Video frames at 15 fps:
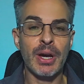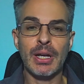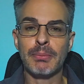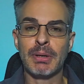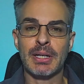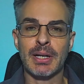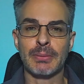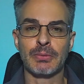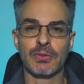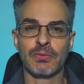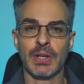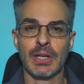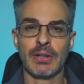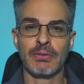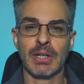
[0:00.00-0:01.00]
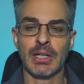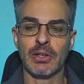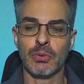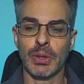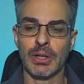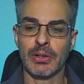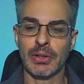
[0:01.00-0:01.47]
it becomes very, very
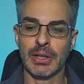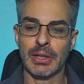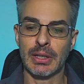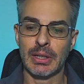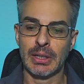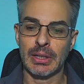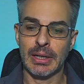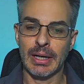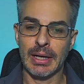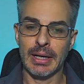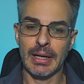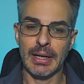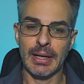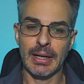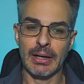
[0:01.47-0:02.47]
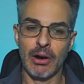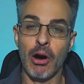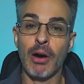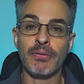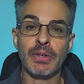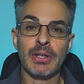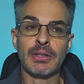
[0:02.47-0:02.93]
quickly
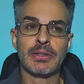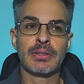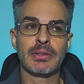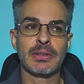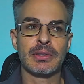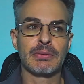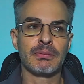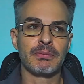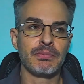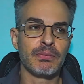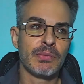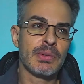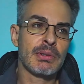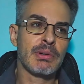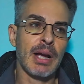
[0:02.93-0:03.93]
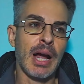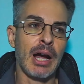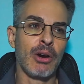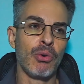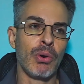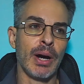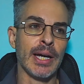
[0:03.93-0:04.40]
obvious
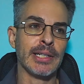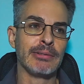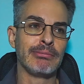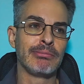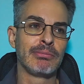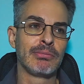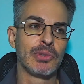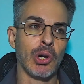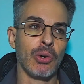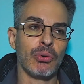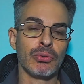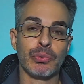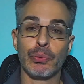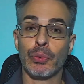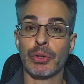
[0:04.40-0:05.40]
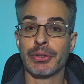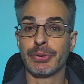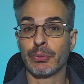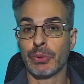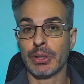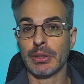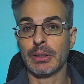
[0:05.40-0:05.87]
how I don't want
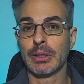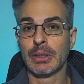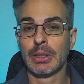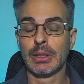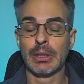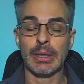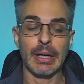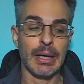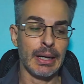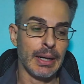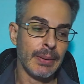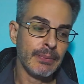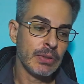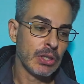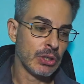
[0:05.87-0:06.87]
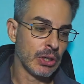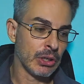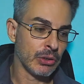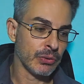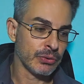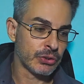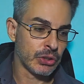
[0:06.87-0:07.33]
one.
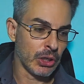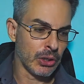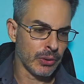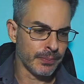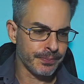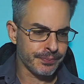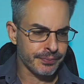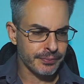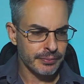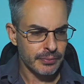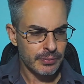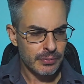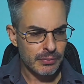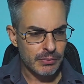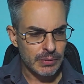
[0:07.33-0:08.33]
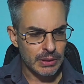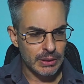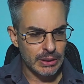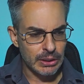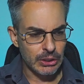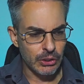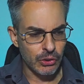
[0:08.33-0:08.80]
So
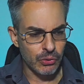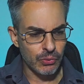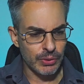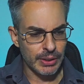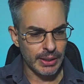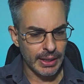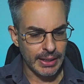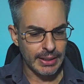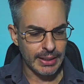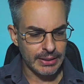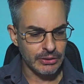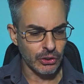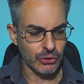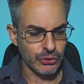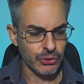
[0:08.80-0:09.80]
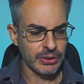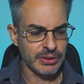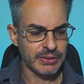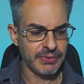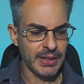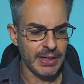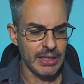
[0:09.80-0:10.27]
and so
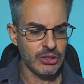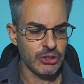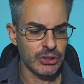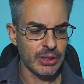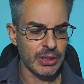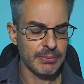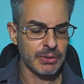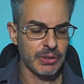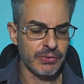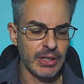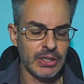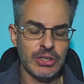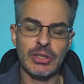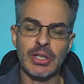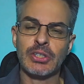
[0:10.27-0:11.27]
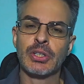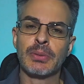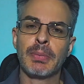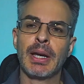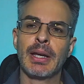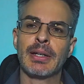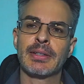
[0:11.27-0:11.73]
it's a very interesting observation that she
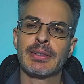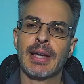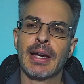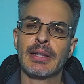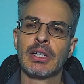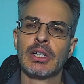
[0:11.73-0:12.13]
made, is that